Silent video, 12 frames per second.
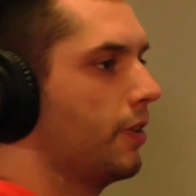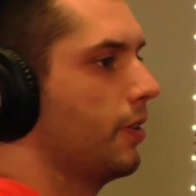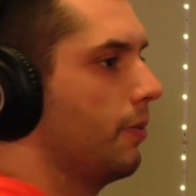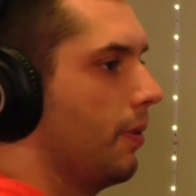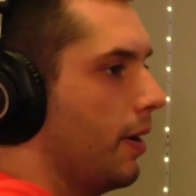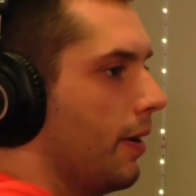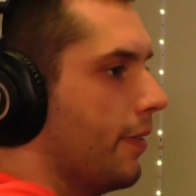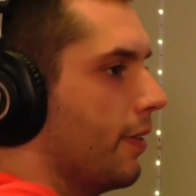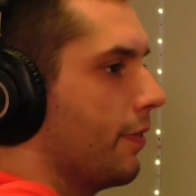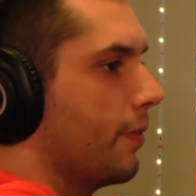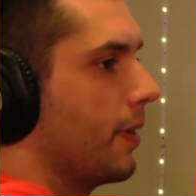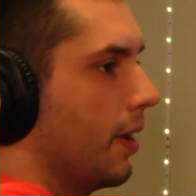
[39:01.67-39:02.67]
whatever
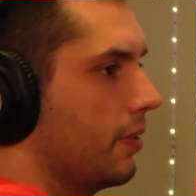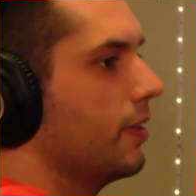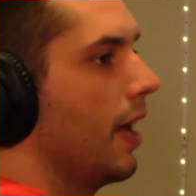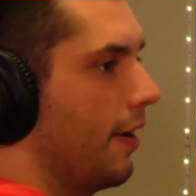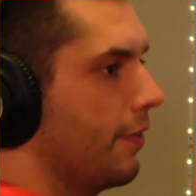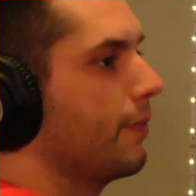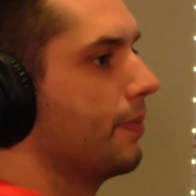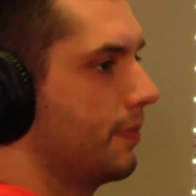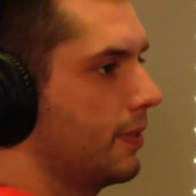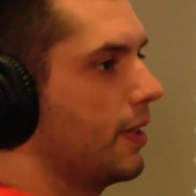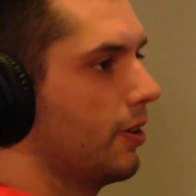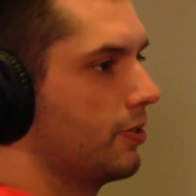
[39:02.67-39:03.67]
from
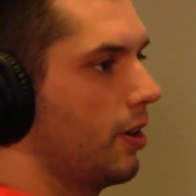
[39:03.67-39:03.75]
Kill Tony.